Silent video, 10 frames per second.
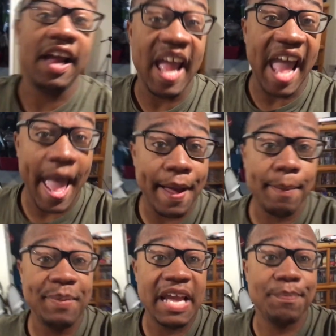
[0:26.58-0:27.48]

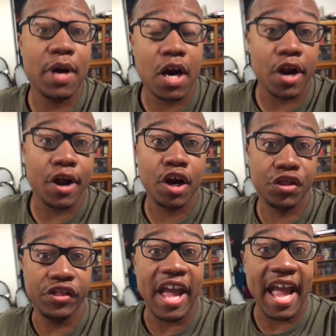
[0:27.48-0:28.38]
Happy
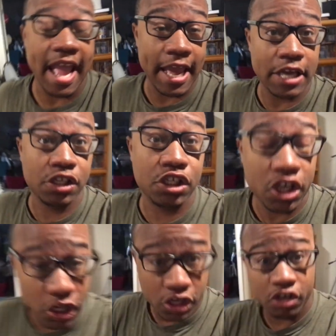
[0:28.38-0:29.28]
birthday
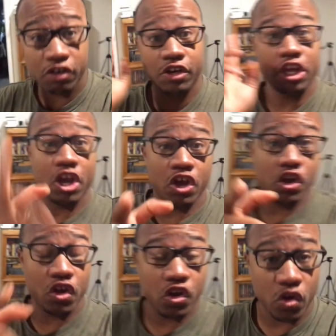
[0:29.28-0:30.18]
to
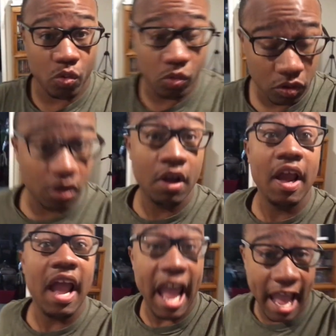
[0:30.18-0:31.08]
you.
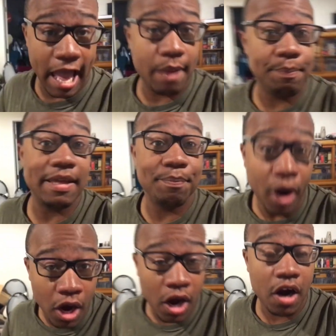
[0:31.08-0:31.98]
Happy
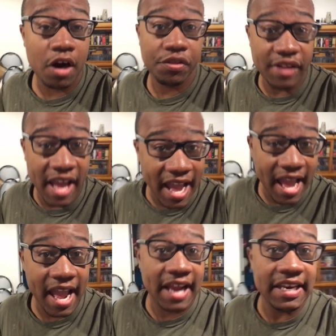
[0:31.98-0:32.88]

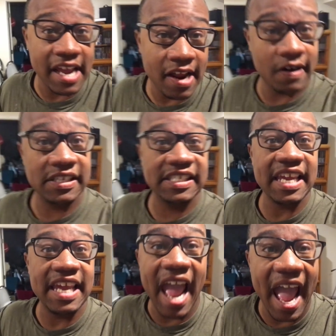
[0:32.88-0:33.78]
birthday, dear
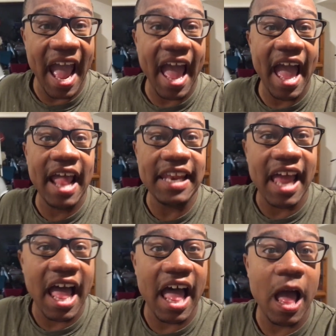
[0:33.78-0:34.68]

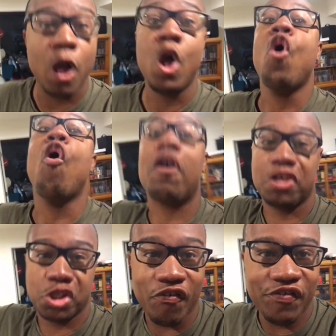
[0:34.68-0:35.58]
Siena, or
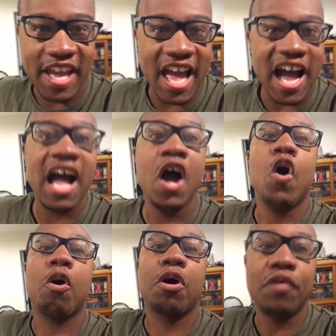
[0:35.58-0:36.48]
Sophia,
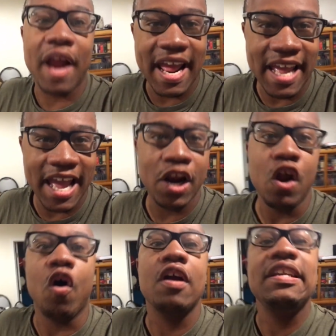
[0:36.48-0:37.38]
or Reagan,
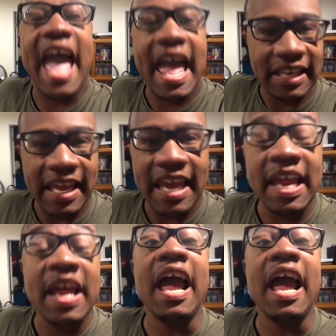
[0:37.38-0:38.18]
or Natlee.